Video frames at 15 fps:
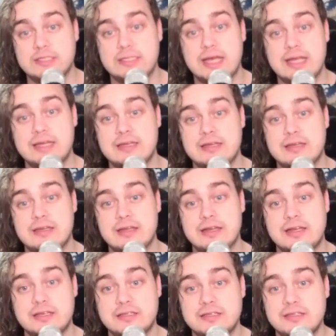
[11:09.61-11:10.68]
that it
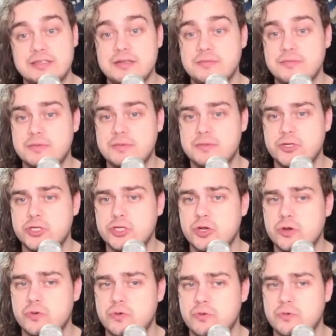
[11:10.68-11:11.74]
doesn't seem to
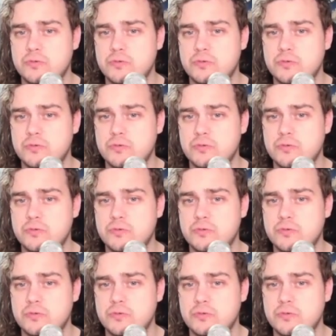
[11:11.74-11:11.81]
show